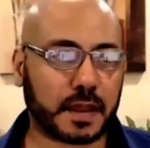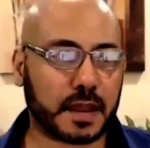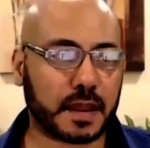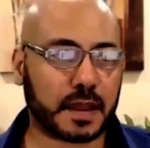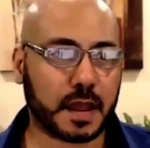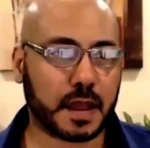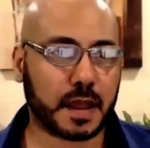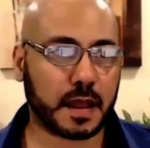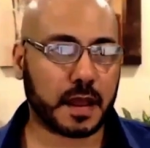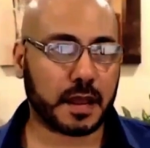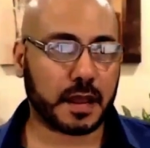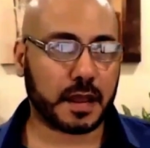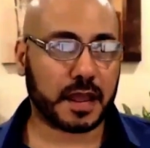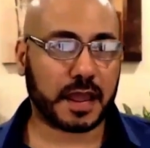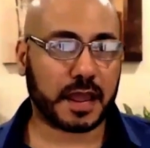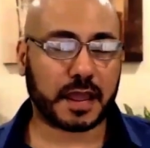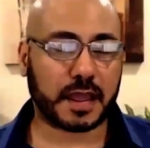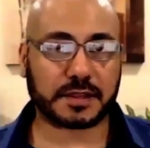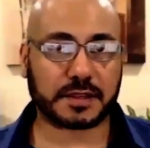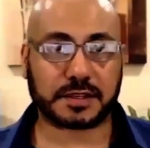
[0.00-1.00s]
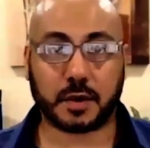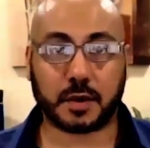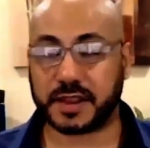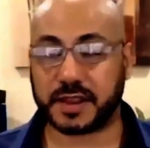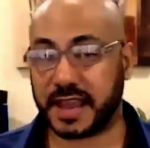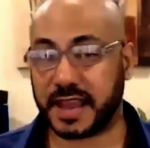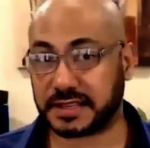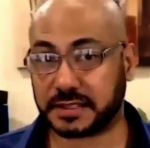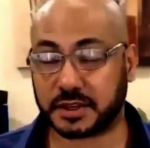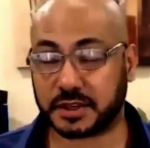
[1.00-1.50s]
And so,
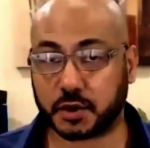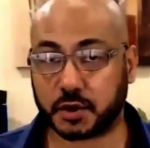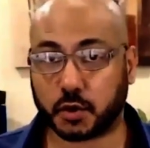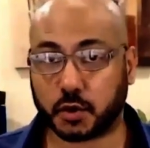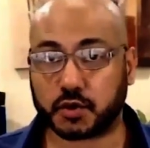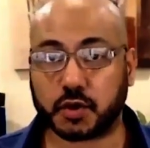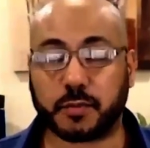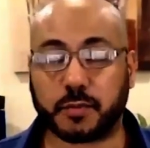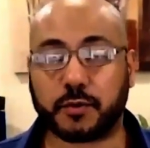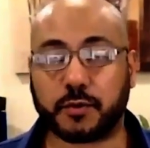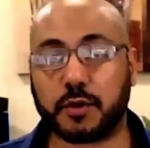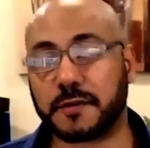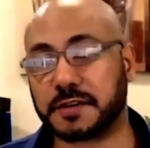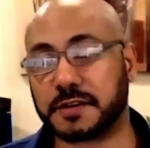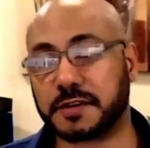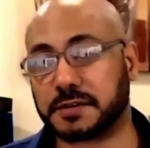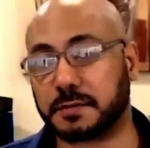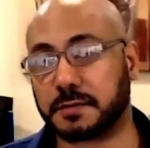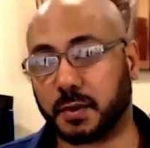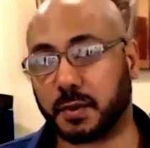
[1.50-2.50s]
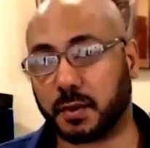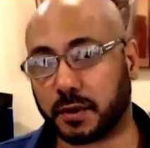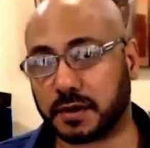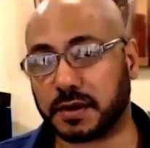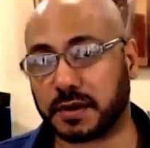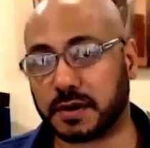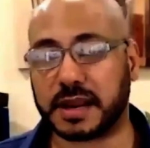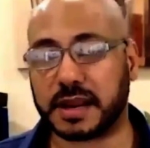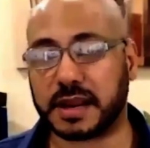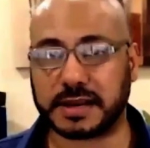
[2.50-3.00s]
yes, the social proof is
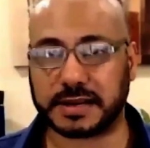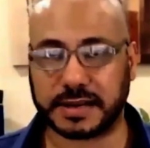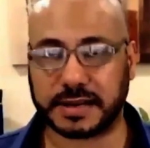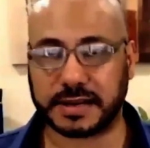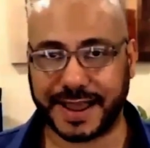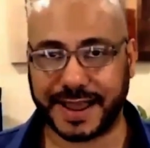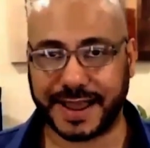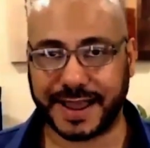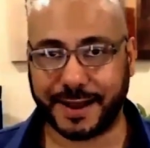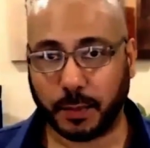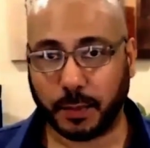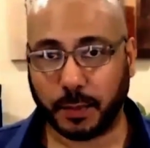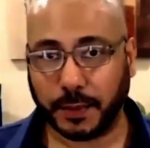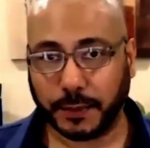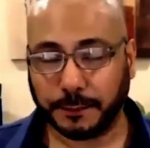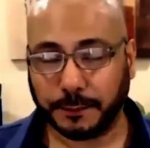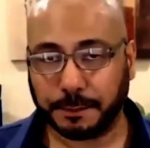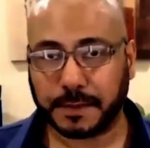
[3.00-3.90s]
important and it does help,